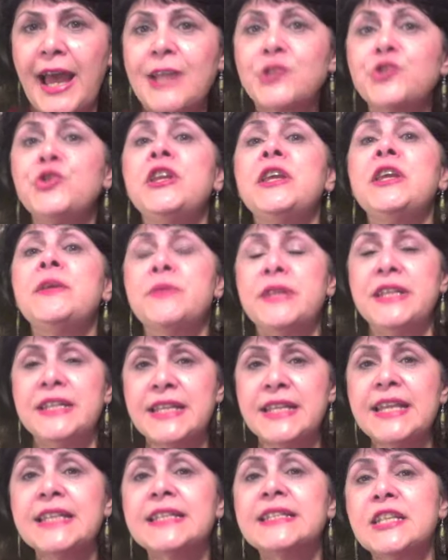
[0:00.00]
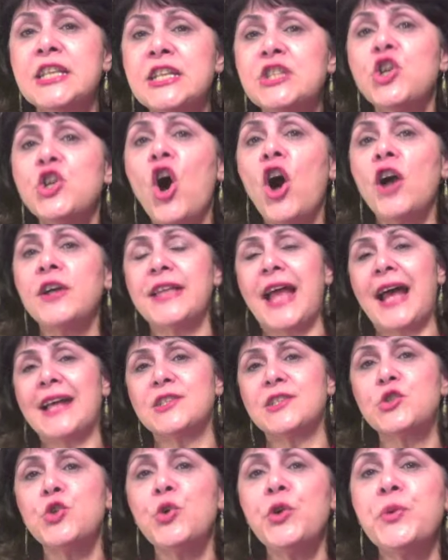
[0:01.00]
actually, it, he, he talked
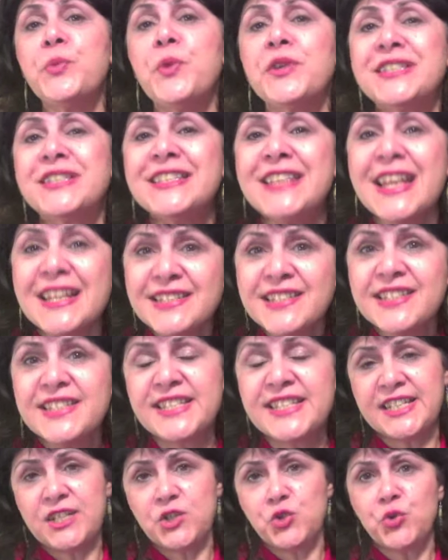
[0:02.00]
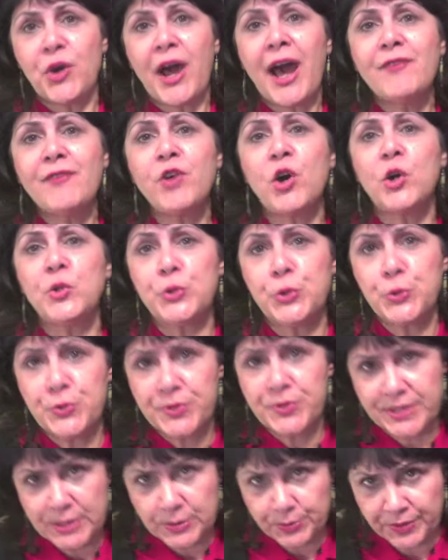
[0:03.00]
as though it was necessary to have all those
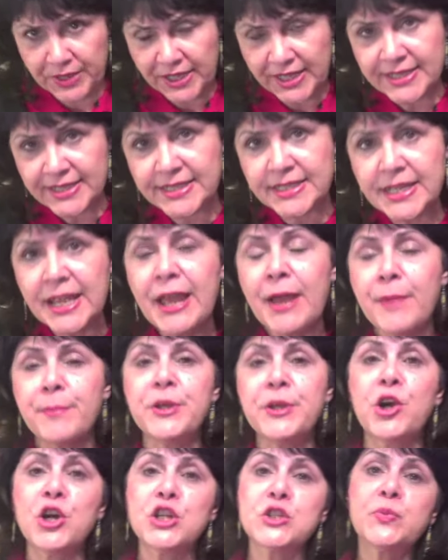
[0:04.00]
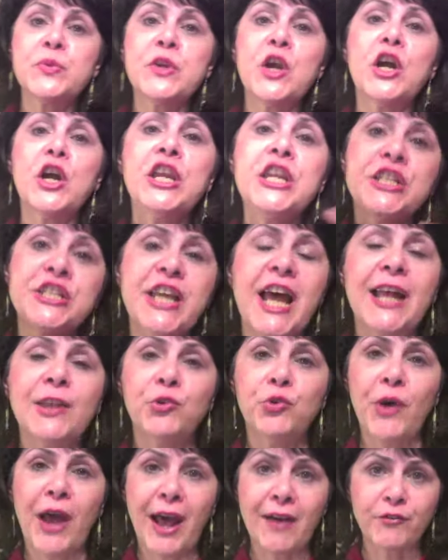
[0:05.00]
splits because we each
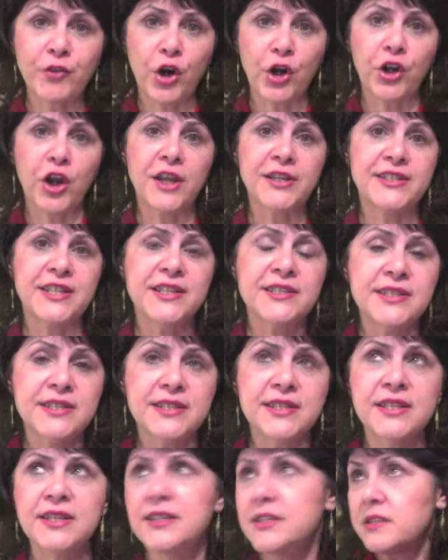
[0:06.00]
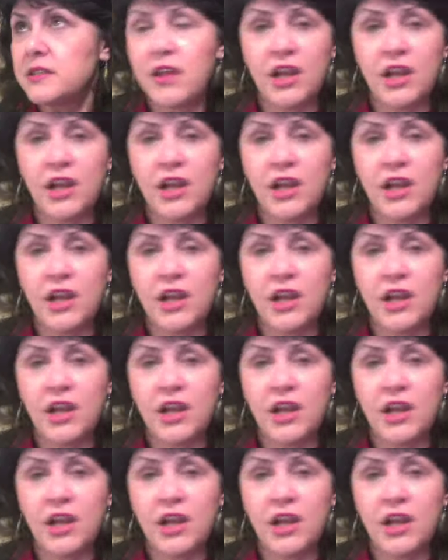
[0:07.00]
had to have our identities.